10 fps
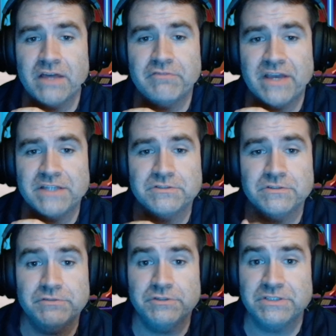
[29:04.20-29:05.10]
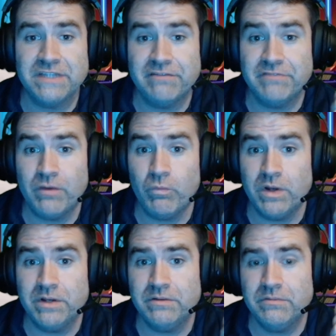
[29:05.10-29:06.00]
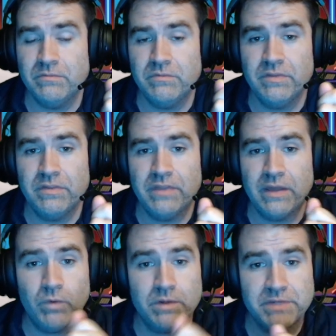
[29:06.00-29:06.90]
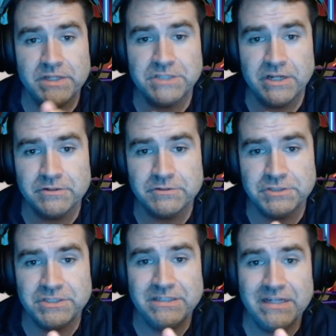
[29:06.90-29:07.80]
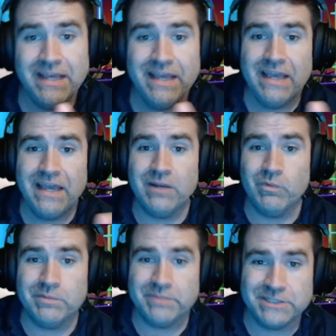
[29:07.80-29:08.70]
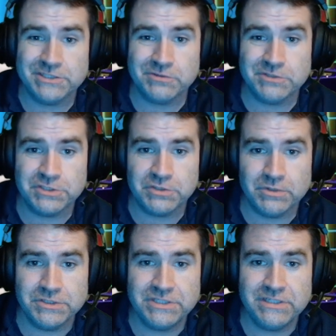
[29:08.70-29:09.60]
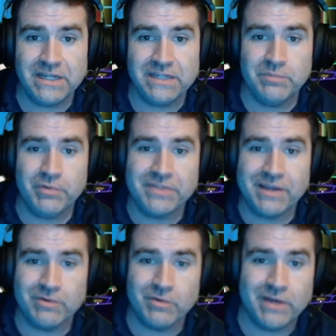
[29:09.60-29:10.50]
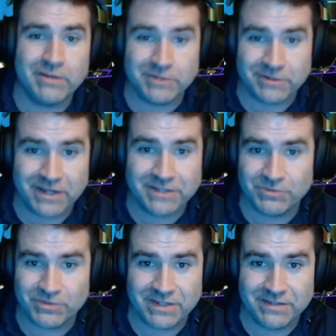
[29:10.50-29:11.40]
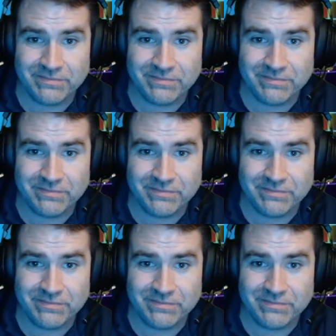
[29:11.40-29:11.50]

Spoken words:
faster if you just have that one page character sheet and a one page sword sheet, and you put that one away when you're not using it.